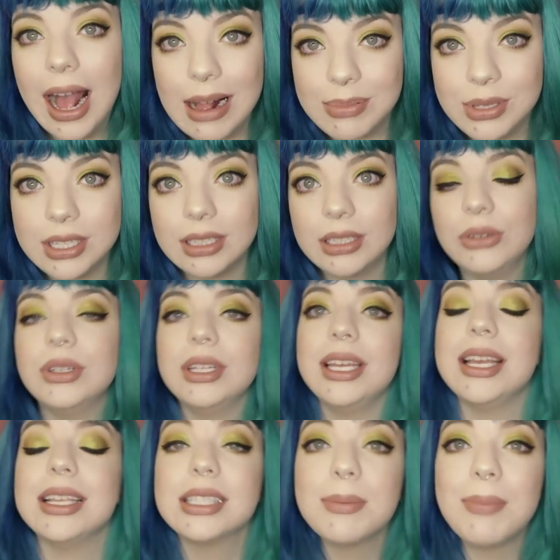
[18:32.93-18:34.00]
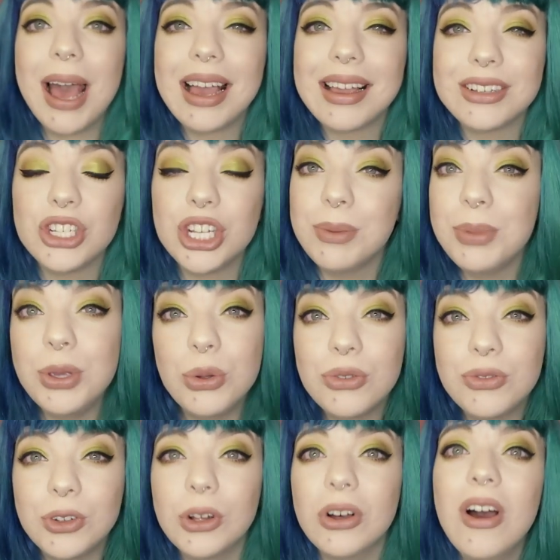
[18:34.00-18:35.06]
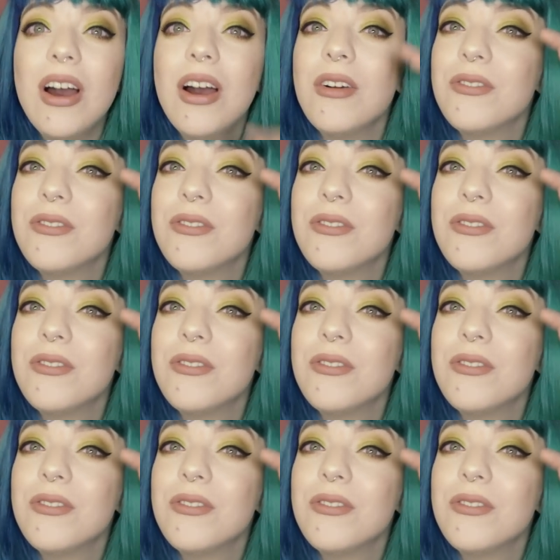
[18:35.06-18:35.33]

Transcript: Absolutely. Is the packaging beautiful?